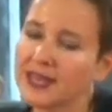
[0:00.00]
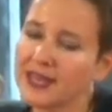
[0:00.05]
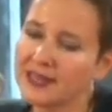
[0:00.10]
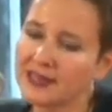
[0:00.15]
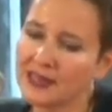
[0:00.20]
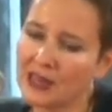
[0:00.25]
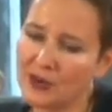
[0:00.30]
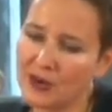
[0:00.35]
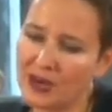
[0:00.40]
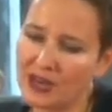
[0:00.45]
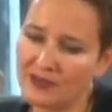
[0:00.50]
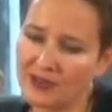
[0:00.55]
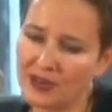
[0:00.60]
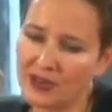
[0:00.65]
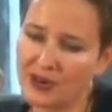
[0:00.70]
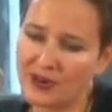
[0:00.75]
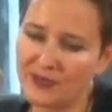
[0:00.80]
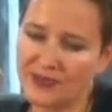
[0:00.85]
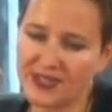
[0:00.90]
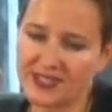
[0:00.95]
Hegel, however,
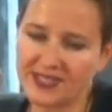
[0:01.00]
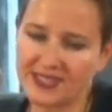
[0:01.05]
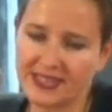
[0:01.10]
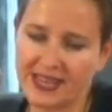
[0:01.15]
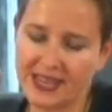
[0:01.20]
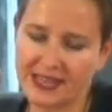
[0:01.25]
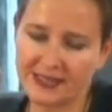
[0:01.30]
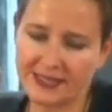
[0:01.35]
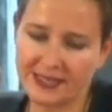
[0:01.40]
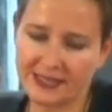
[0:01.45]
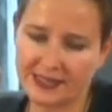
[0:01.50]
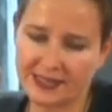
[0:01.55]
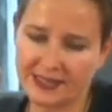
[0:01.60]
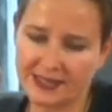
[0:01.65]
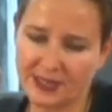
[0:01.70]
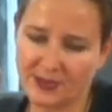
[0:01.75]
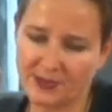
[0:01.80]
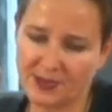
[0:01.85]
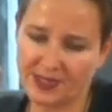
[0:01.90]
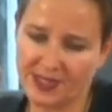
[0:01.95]
offers an ethical
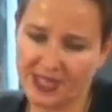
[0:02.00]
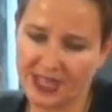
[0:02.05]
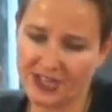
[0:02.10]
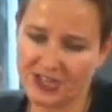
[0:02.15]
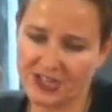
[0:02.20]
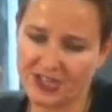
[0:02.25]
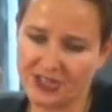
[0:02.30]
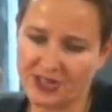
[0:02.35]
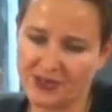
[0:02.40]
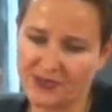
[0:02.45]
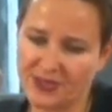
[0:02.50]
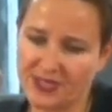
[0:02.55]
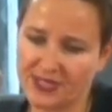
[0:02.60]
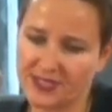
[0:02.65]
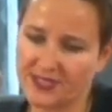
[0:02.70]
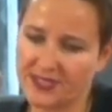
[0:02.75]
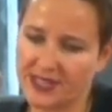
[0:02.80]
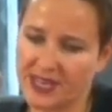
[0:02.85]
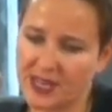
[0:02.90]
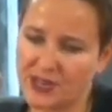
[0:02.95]
interpretation of
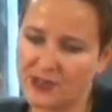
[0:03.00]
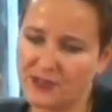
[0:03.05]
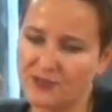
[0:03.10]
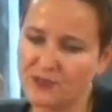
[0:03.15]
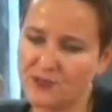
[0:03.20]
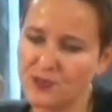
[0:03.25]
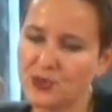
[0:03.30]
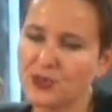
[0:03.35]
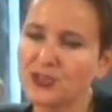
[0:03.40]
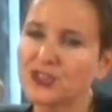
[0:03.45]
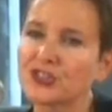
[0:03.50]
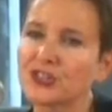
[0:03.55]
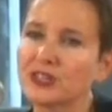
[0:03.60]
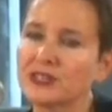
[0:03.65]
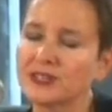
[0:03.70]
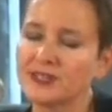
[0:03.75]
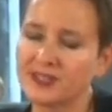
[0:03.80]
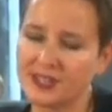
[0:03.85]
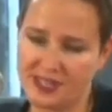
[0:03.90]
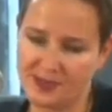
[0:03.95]
this state of
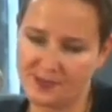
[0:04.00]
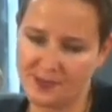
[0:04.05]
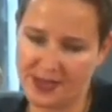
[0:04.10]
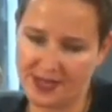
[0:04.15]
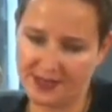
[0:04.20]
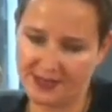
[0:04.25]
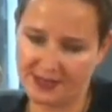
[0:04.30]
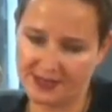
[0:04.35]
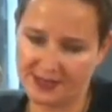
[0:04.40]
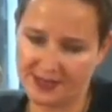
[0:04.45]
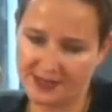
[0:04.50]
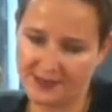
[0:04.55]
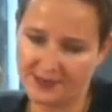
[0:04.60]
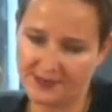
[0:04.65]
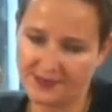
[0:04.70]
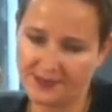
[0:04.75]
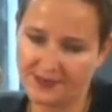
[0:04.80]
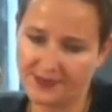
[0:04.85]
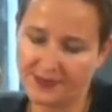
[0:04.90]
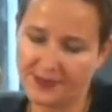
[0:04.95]
mutual interdependence.
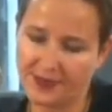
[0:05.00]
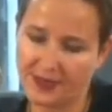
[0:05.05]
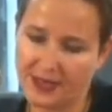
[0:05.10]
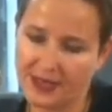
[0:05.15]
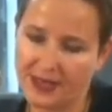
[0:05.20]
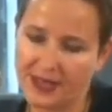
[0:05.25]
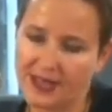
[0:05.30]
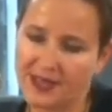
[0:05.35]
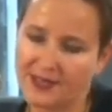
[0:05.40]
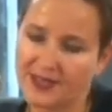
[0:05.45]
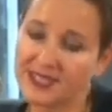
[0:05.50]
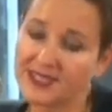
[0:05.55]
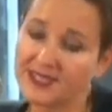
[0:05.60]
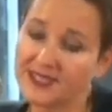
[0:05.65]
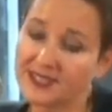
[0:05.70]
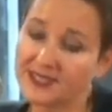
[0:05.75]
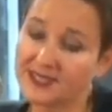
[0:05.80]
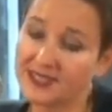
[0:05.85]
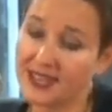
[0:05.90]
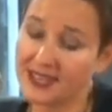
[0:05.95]

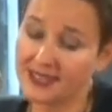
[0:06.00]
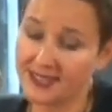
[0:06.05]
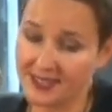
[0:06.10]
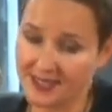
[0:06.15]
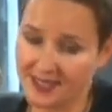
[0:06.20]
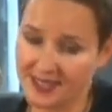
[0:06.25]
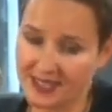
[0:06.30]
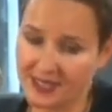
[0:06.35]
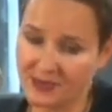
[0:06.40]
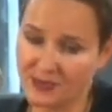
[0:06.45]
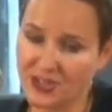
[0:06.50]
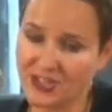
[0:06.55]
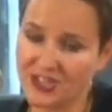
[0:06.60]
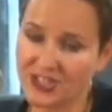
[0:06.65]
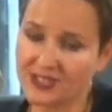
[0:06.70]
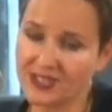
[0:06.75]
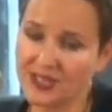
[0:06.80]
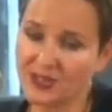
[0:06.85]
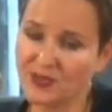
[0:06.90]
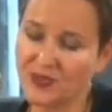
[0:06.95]
This necessity,
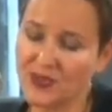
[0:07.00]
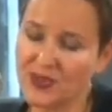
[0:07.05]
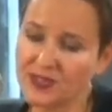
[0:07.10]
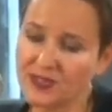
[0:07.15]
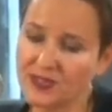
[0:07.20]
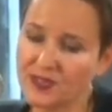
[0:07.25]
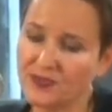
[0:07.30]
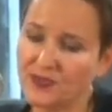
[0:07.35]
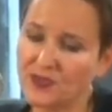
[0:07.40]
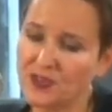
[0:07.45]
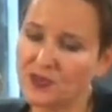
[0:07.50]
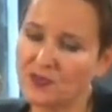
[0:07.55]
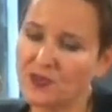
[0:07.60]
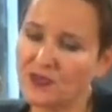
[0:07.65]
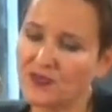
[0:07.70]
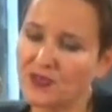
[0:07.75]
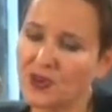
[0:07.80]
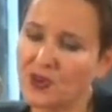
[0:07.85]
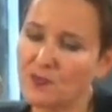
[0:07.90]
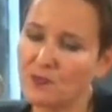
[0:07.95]
which is at first a form
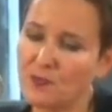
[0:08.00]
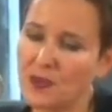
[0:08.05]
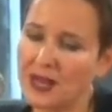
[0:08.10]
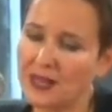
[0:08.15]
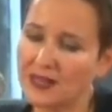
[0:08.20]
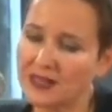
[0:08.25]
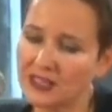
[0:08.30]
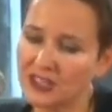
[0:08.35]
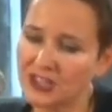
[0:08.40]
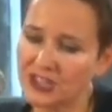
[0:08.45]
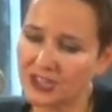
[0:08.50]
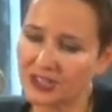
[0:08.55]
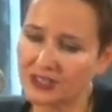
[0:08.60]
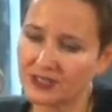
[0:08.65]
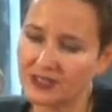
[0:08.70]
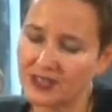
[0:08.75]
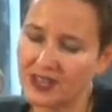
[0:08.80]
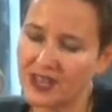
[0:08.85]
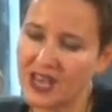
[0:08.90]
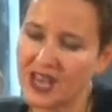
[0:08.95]
of
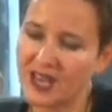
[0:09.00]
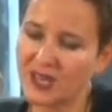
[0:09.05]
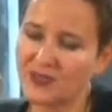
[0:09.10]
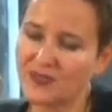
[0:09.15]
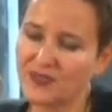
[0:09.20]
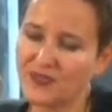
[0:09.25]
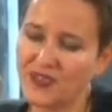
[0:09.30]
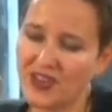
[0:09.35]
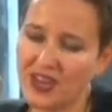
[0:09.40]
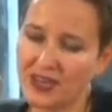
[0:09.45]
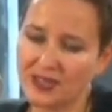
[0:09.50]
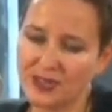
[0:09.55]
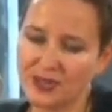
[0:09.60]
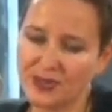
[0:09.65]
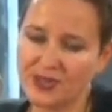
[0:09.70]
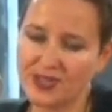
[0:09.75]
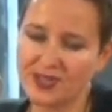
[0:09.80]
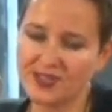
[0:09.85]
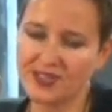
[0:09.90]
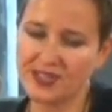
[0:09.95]
compulsion, a de
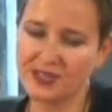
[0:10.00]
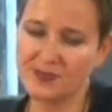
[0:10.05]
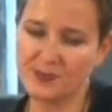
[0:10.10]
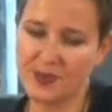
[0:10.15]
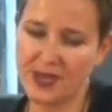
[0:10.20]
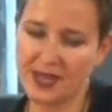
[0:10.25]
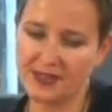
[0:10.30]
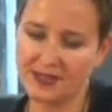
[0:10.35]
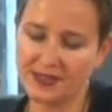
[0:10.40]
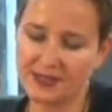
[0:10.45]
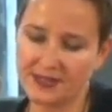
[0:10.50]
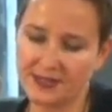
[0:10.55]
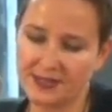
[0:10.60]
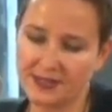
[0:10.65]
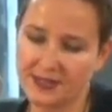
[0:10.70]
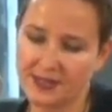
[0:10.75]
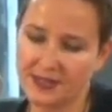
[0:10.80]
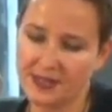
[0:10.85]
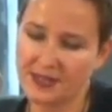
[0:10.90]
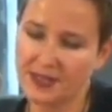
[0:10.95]
facto
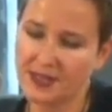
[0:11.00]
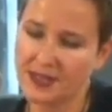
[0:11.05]
interdependence,